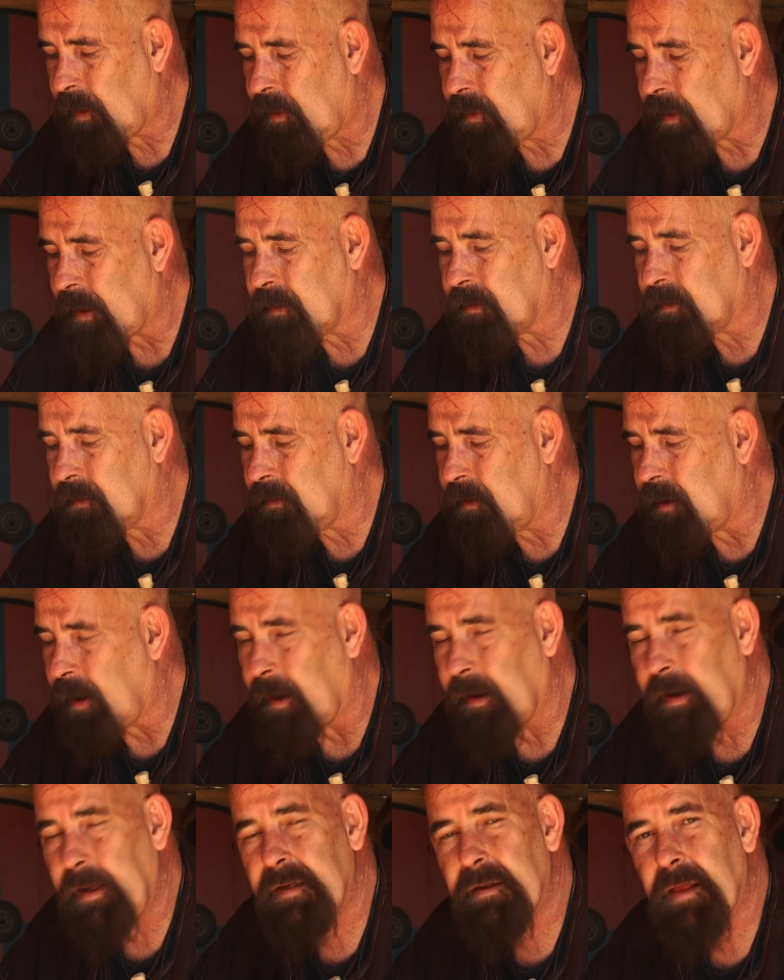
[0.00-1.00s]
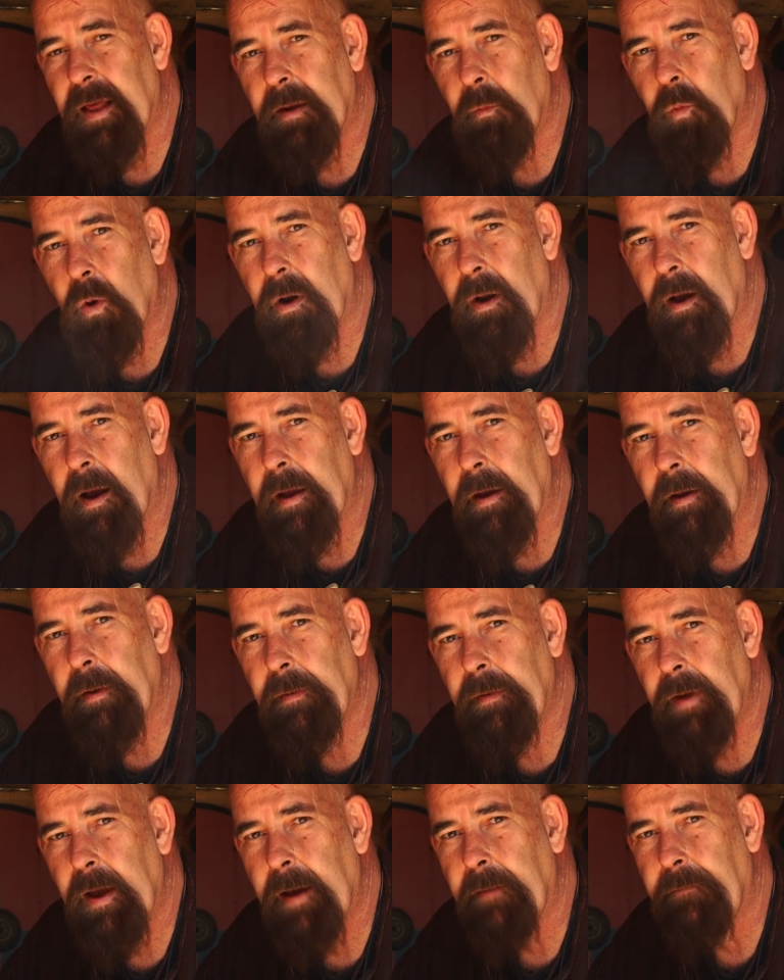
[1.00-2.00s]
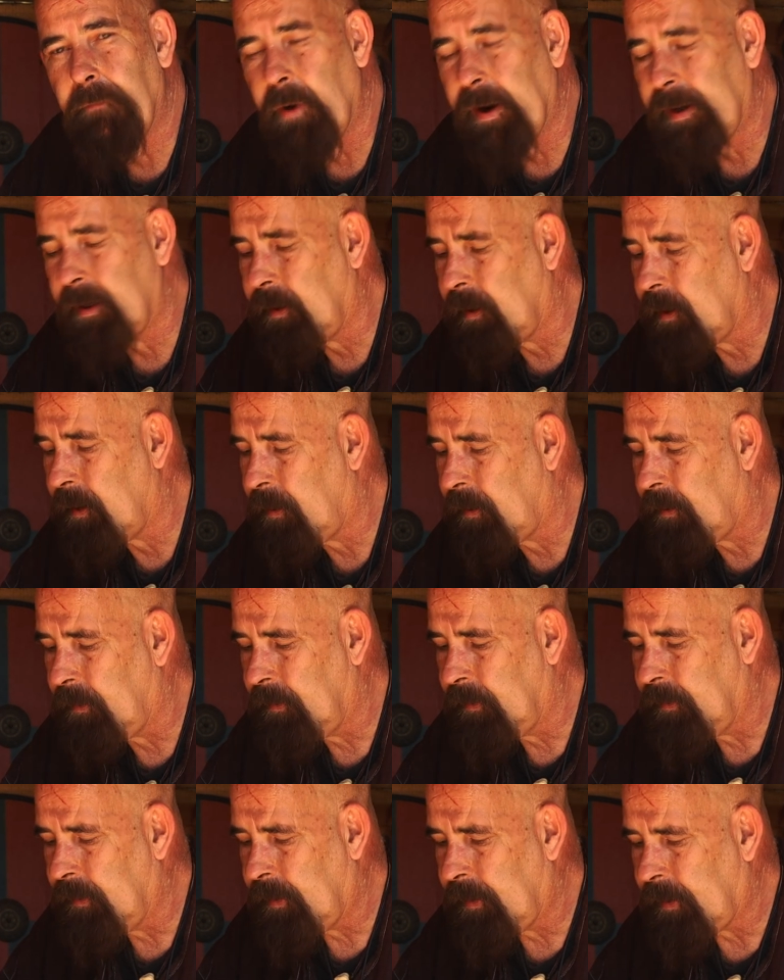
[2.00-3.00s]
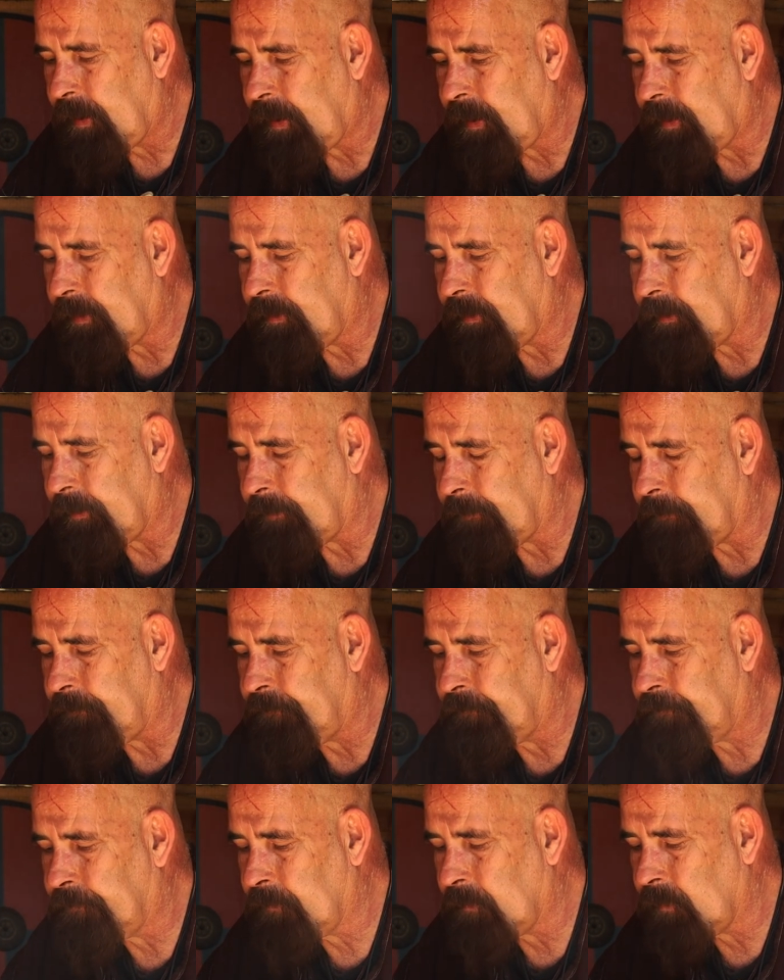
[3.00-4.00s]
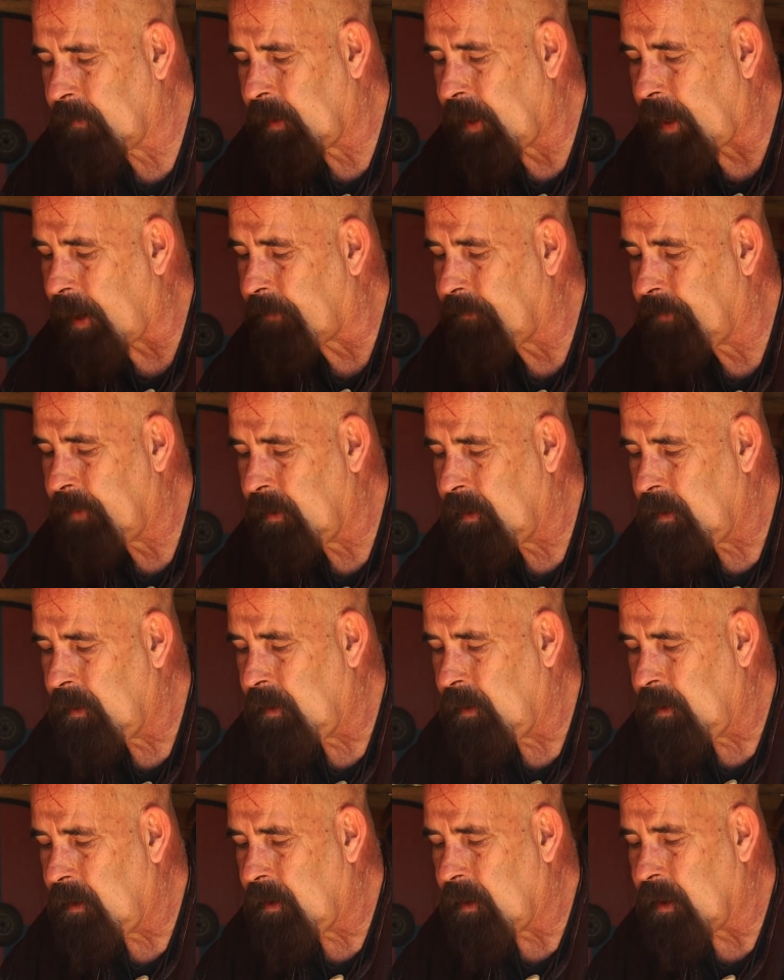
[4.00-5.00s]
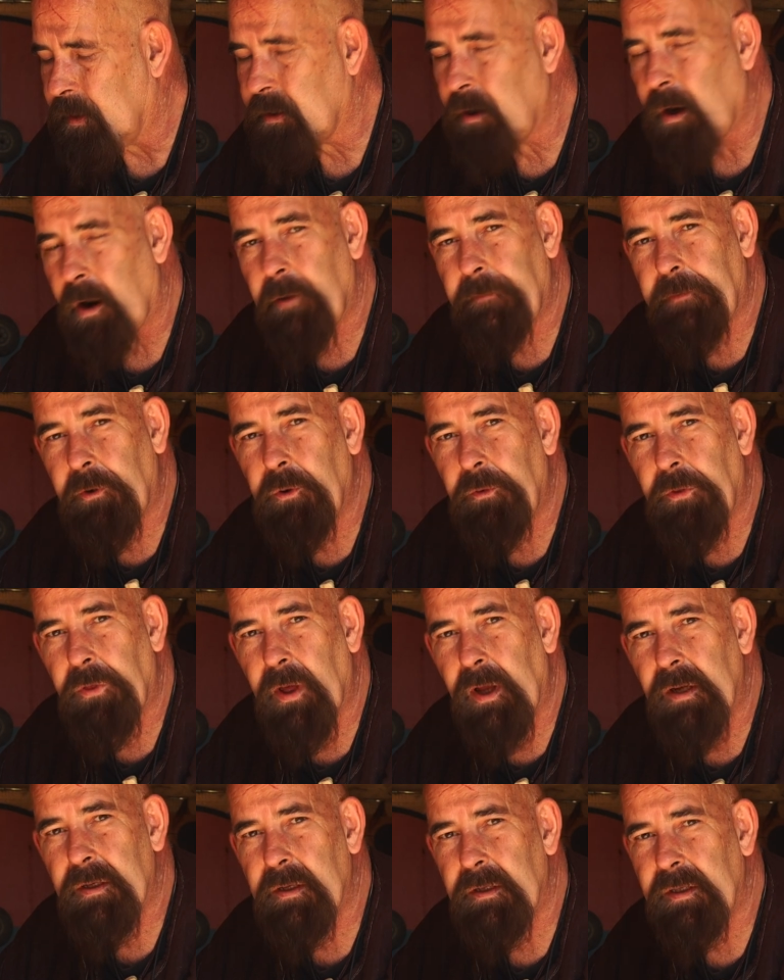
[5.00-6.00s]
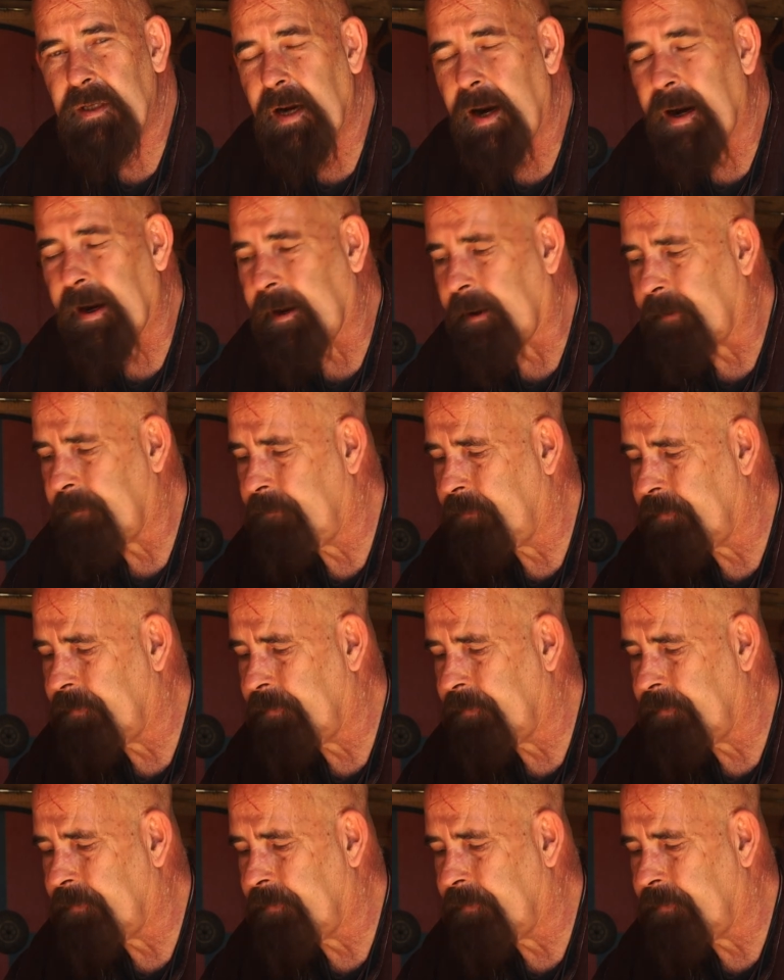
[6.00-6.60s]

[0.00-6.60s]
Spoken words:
That at least that what I have written, and yeah, there's a lot of good things in chaga,